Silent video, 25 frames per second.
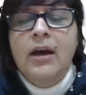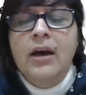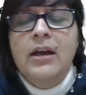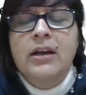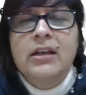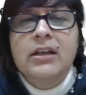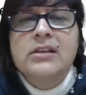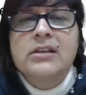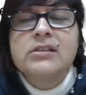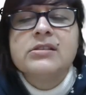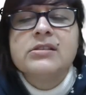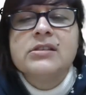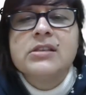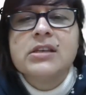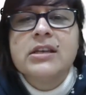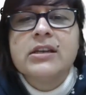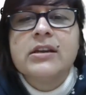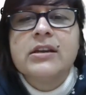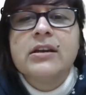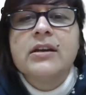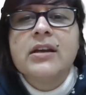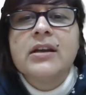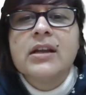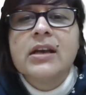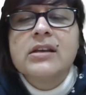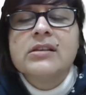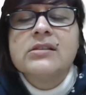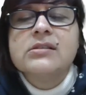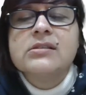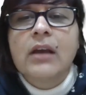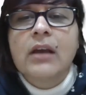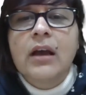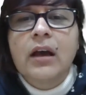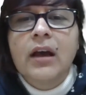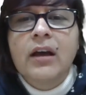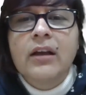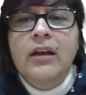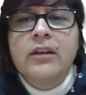are considered
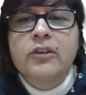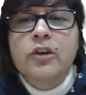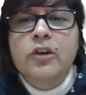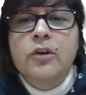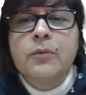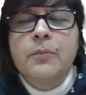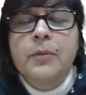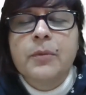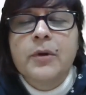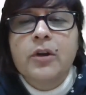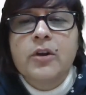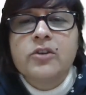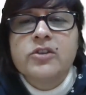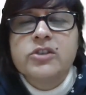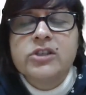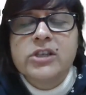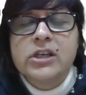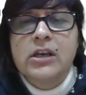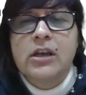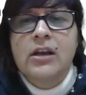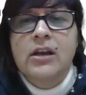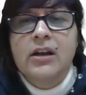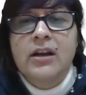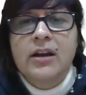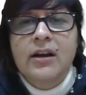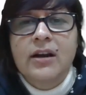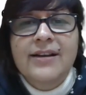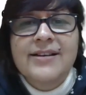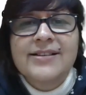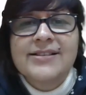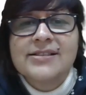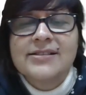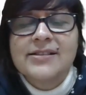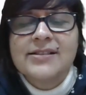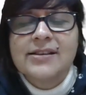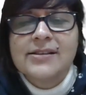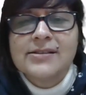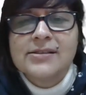as anthropological
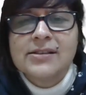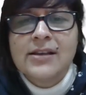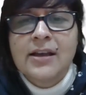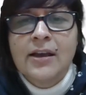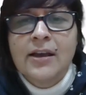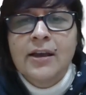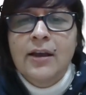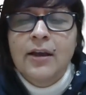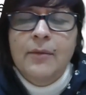classes